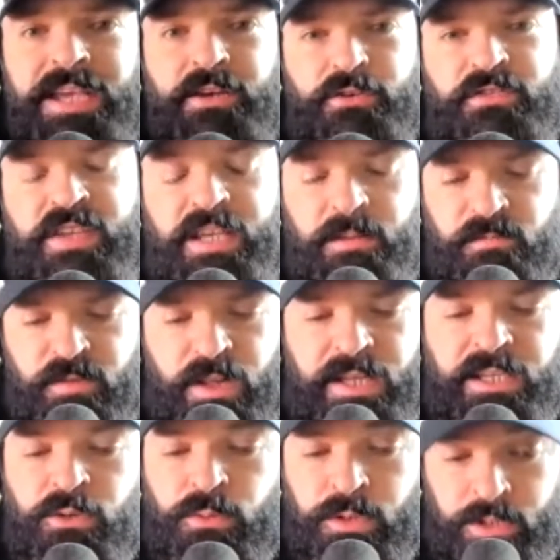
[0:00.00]
make your team feel
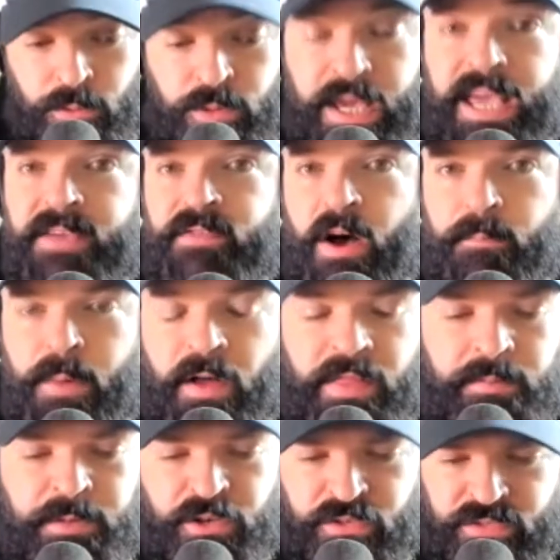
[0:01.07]
like you you gave up on
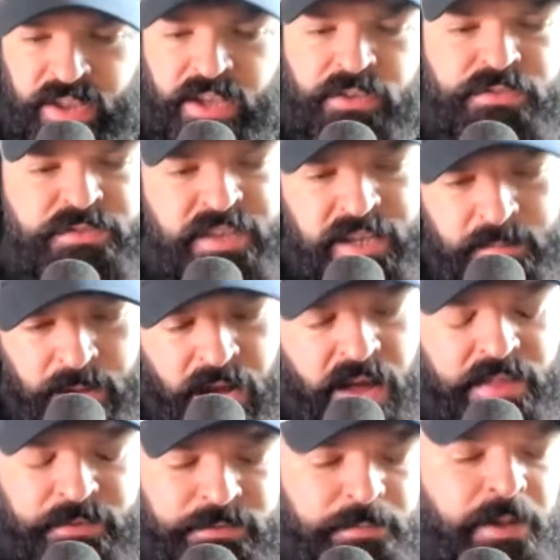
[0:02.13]
them, your sales team,
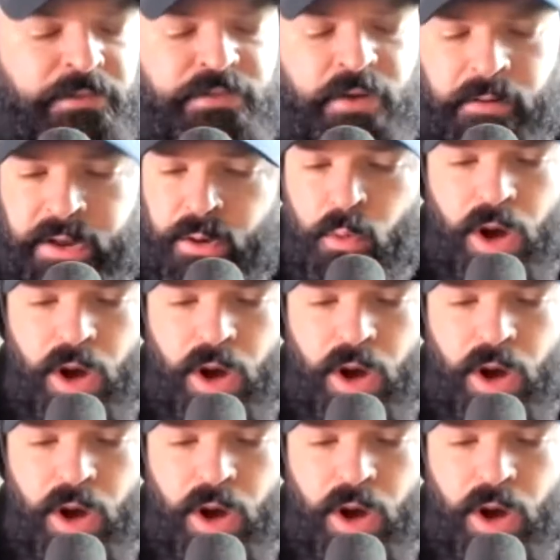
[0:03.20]
oh, this month's already